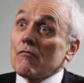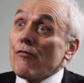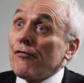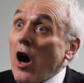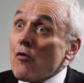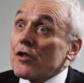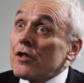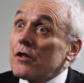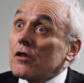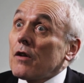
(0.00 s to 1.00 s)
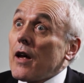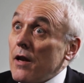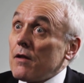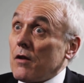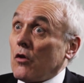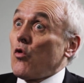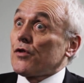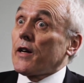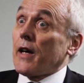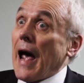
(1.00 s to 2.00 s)
viruses
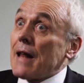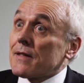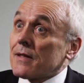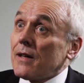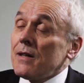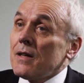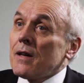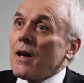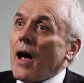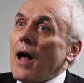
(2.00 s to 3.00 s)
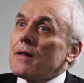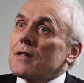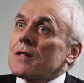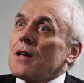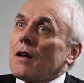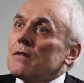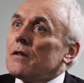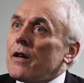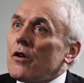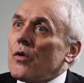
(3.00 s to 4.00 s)
causing cancer. Yes. And
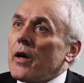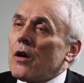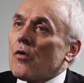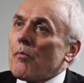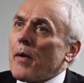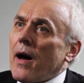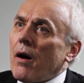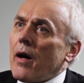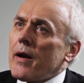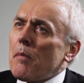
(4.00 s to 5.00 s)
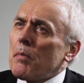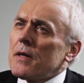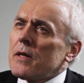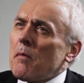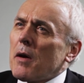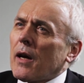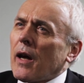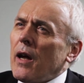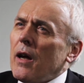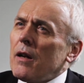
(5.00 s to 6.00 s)
suddenly you hear about an
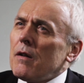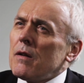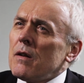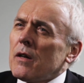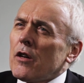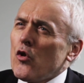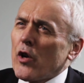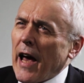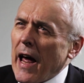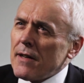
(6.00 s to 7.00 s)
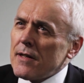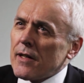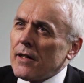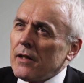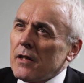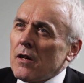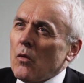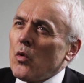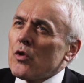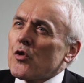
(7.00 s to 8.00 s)
epidemic in Uganda,
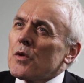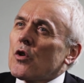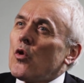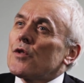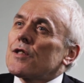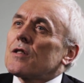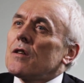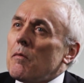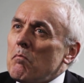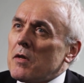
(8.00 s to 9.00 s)
which was called Slim